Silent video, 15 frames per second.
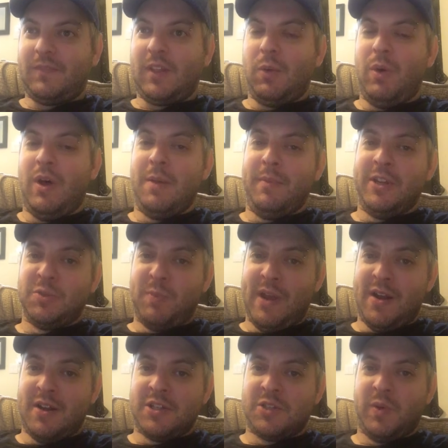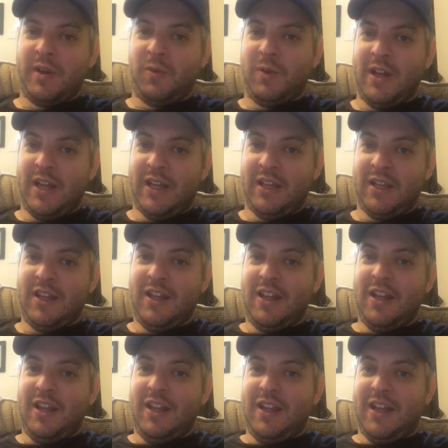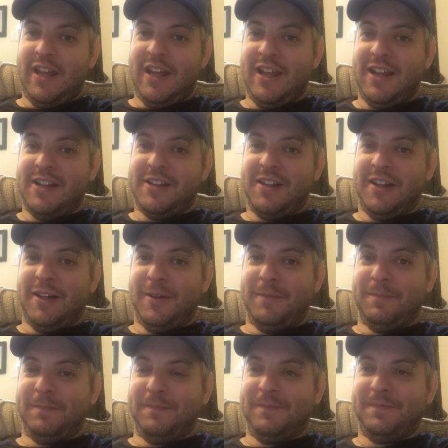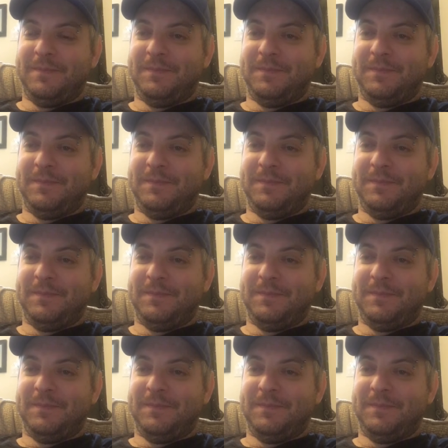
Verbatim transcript: while him and his parents went away, and um,